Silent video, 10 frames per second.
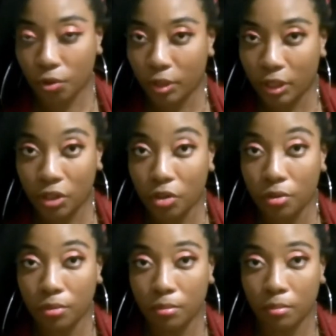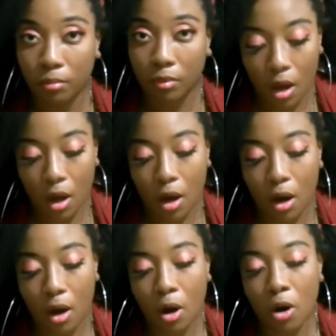they do.
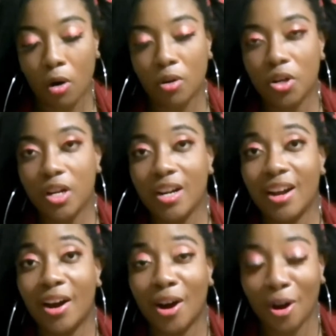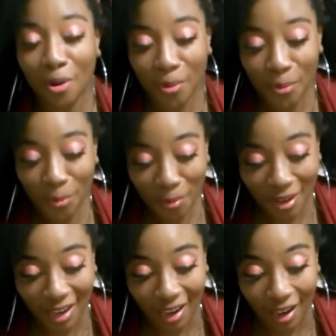Oh
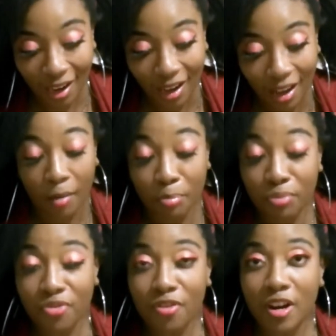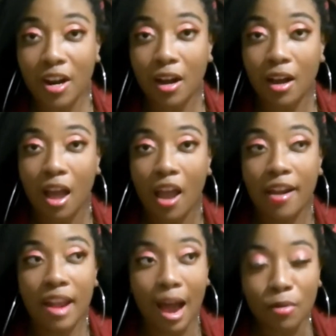no! Bruh!
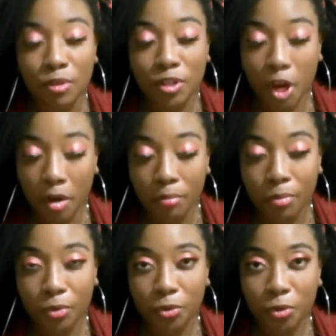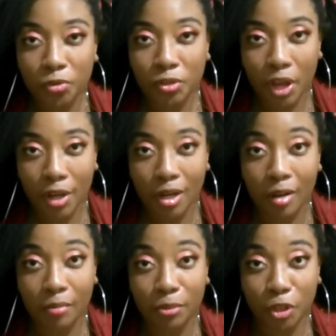Now Dumbledore's turned
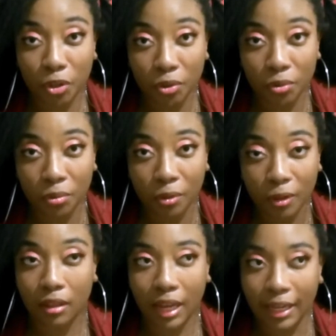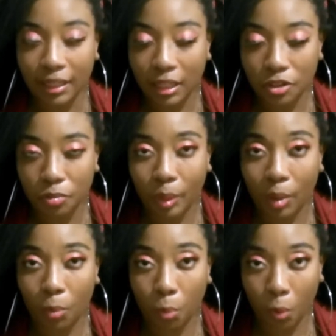up too. Getting lectured by
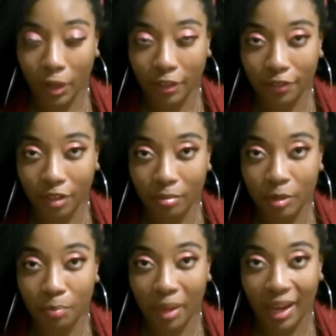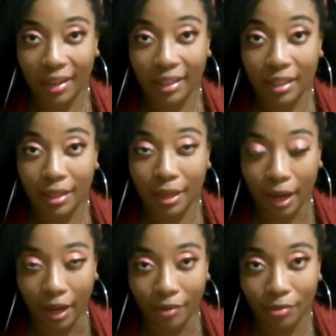one of them is bad
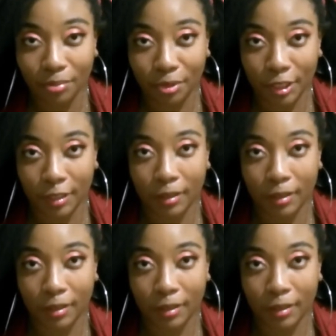enough, bruh.